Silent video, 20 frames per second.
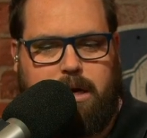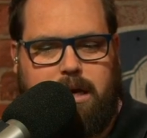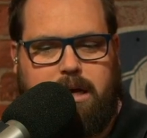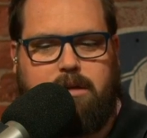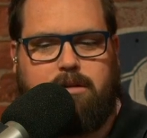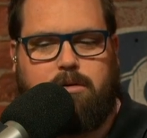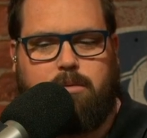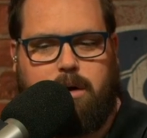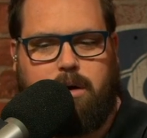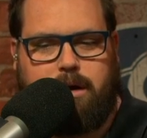
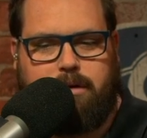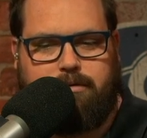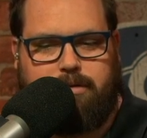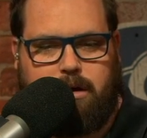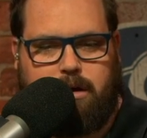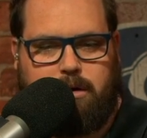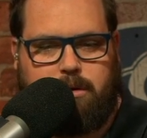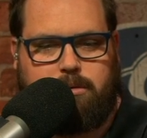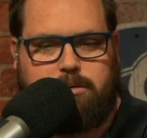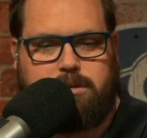Either one of
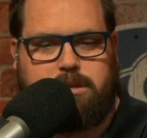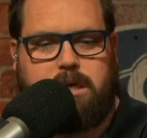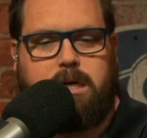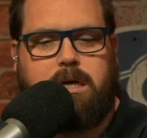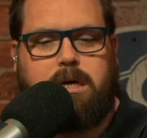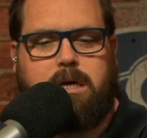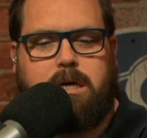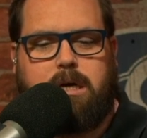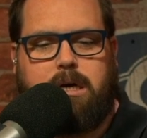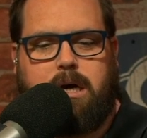those,
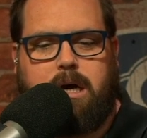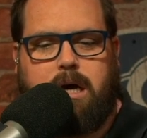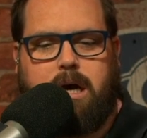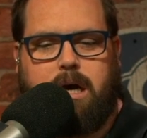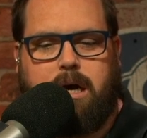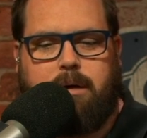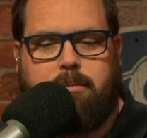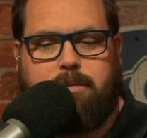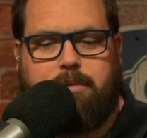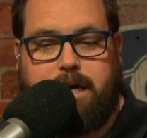
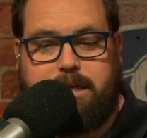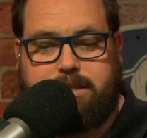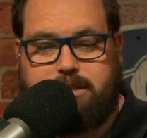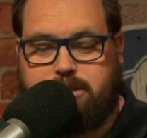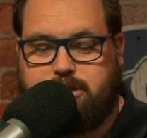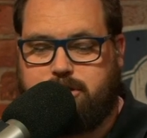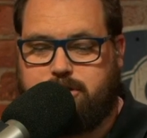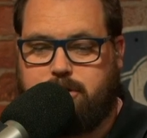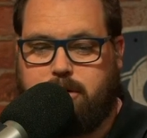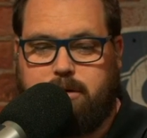um, that's
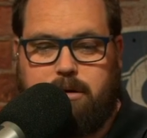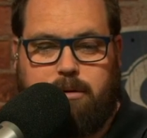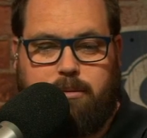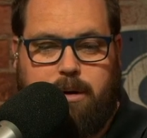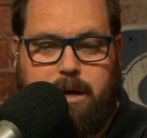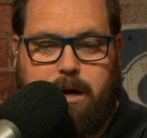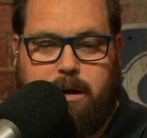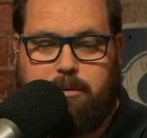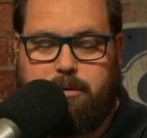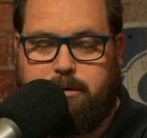certainly
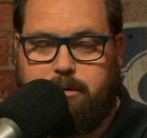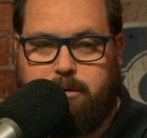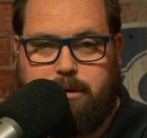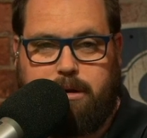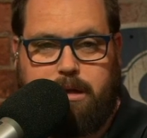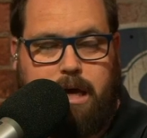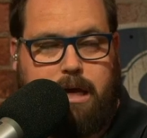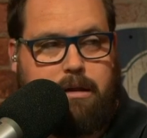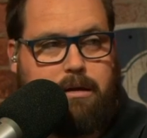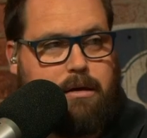what I would do
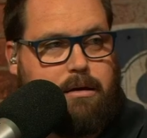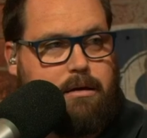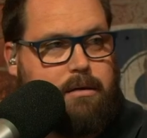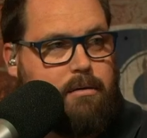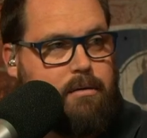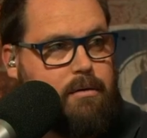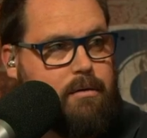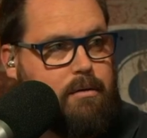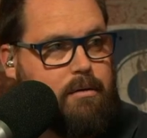in that league.